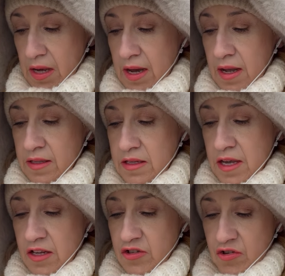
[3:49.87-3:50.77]
And
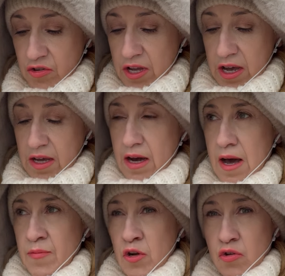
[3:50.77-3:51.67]
yesterday,
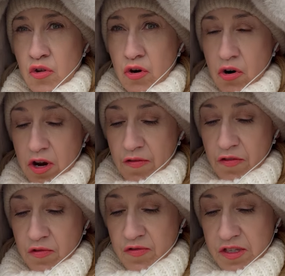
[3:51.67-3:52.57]
I'm not sure if
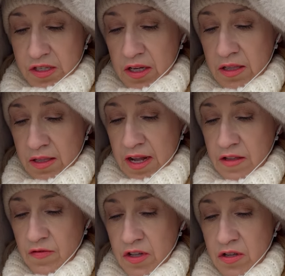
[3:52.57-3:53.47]
you've seen that
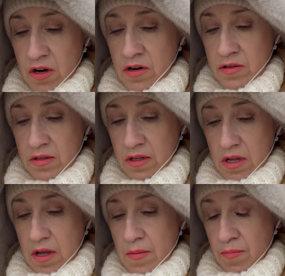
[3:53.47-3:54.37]
video,
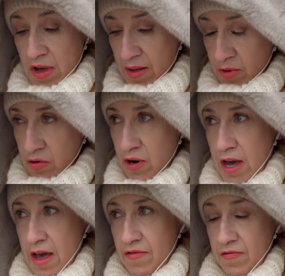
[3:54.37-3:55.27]
maybe you
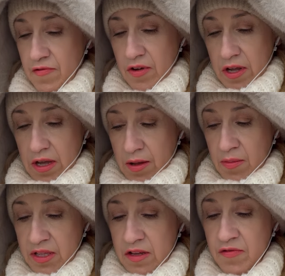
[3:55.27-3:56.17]
have,
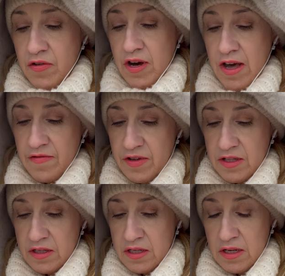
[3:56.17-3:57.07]
but if you
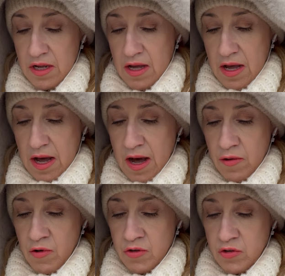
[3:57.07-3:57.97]
haven't,
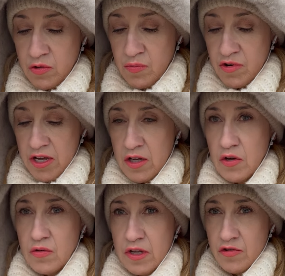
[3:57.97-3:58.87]
I want to bring
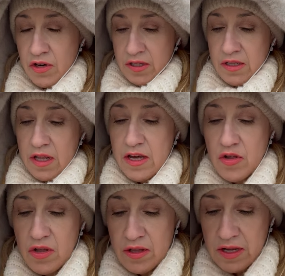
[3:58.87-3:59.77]
you the translation